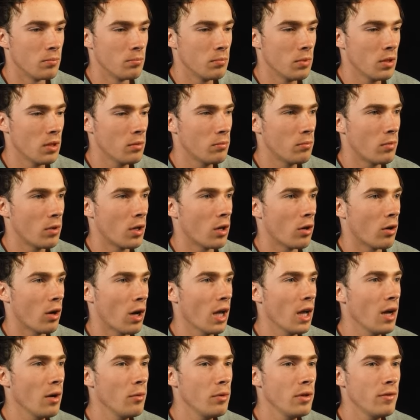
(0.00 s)
But bro,
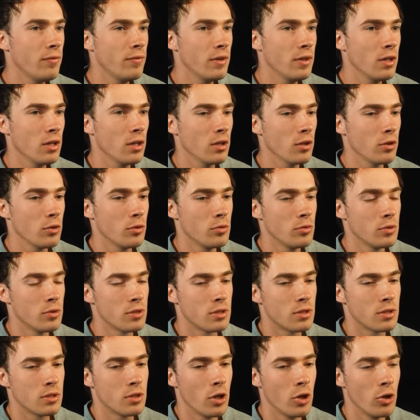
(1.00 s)
how we finna lose
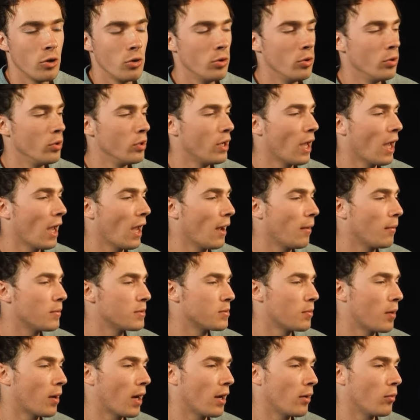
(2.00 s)
two
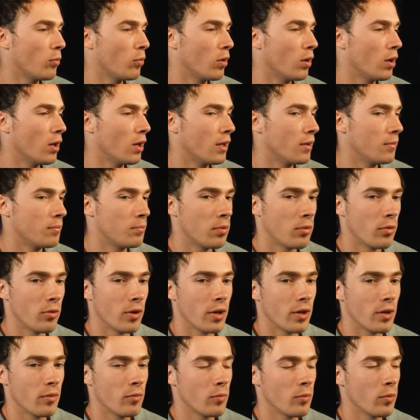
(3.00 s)
games by one
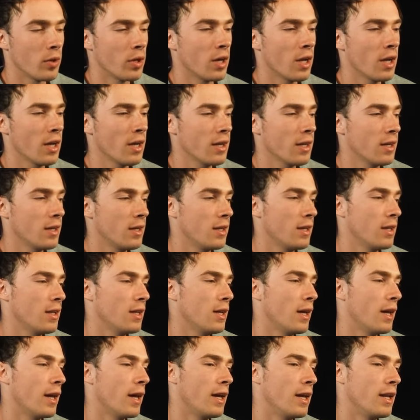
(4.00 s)
point? We're not gonna
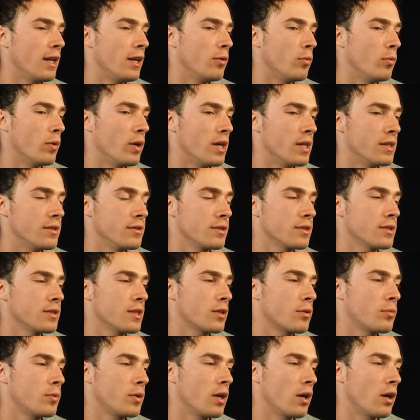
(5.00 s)
hit 80 wins. Looks
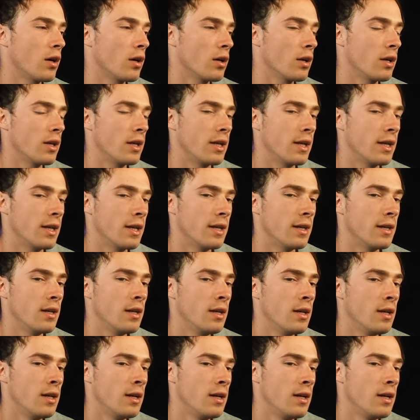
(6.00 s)
like we are gonna hit